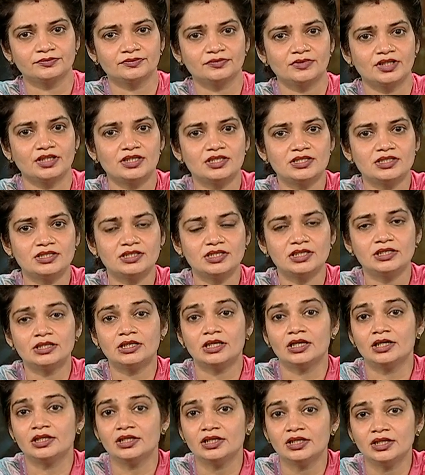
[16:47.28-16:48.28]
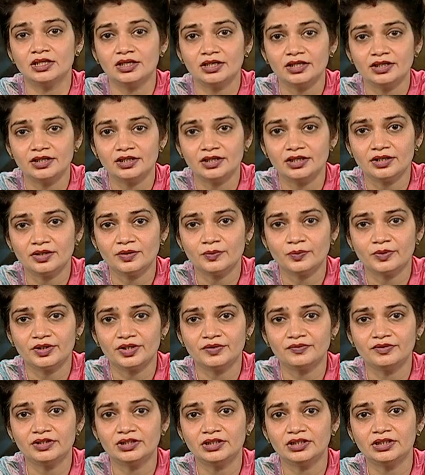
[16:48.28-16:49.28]
Is there any area where
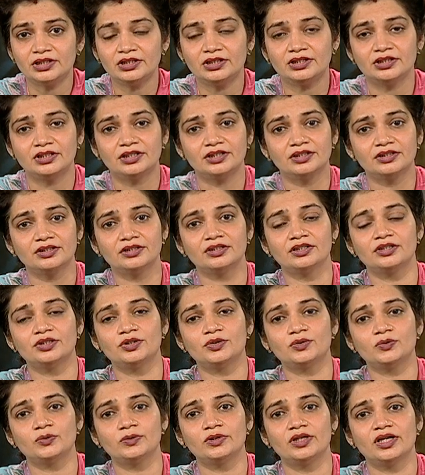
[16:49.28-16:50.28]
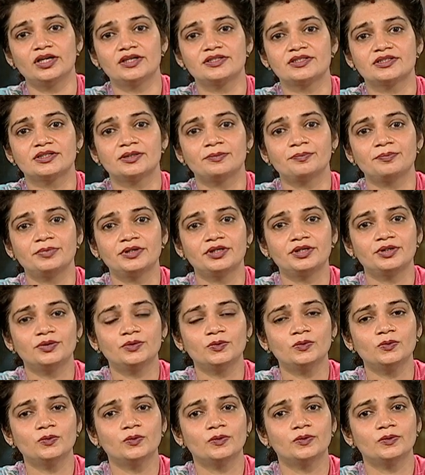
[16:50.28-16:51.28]
we need greater control as compared
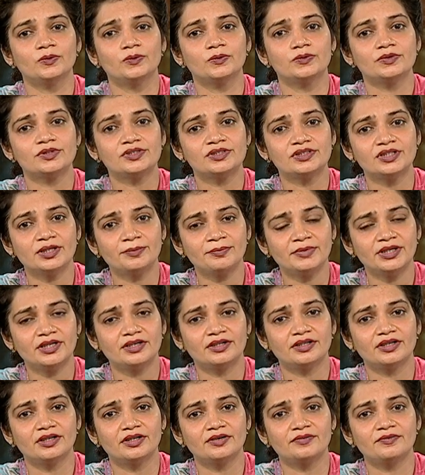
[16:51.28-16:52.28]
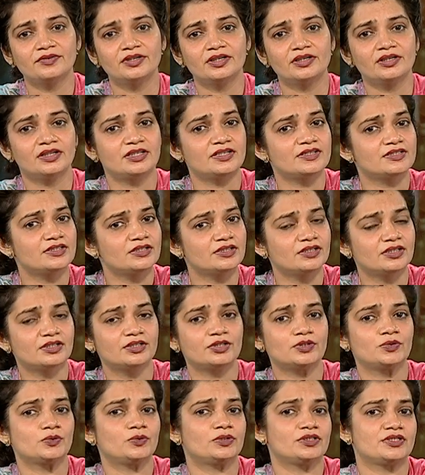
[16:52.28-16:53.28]
to some area where lesser
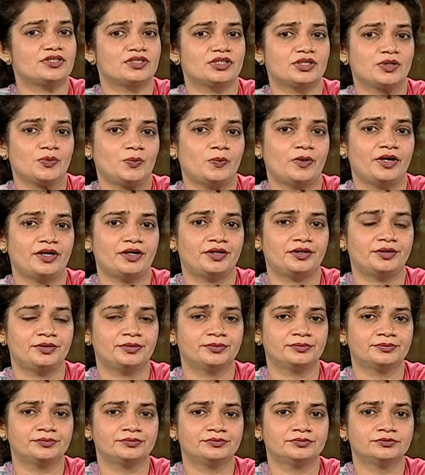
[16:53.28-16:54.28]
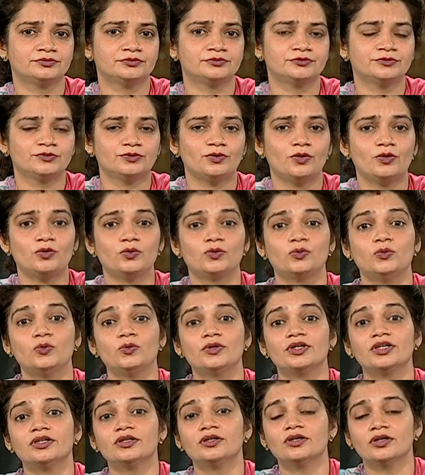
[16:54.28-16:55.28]
control is required? or who
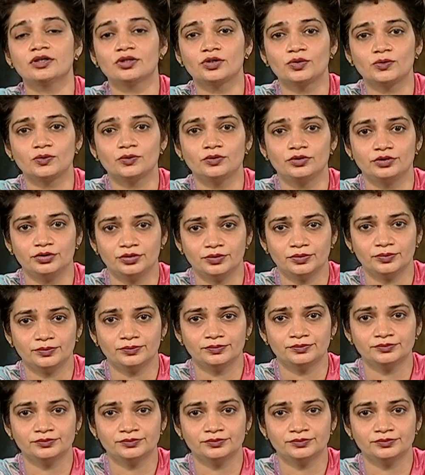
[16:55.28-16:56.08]
can control you?